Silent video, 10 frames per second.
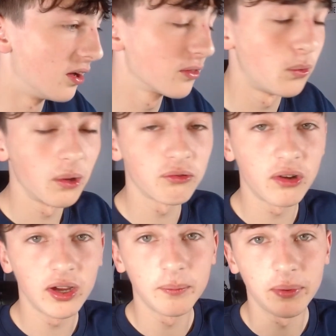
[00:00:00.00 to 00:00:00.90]
Thought I was
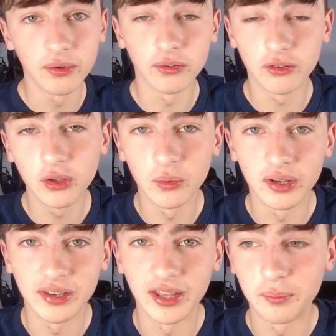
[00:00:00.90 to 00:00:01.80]
right, but it was a 2-1
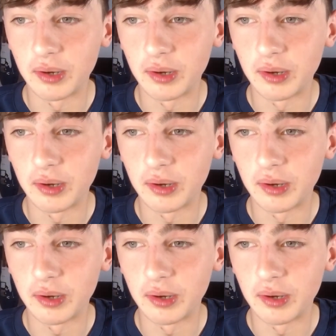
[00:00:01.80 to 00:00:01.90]
in the end.